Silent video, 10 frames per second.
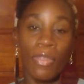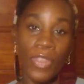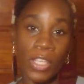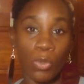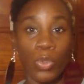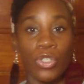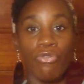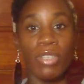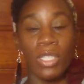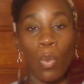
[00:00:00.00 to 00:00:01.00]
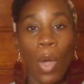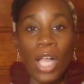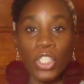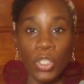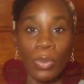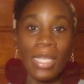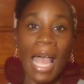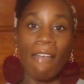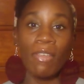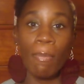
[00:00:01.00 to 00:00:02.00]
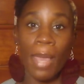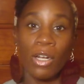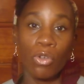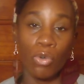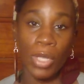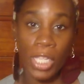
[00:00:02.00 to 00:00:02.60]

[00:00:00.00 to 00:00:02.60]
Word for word: this was the reason why she was having medical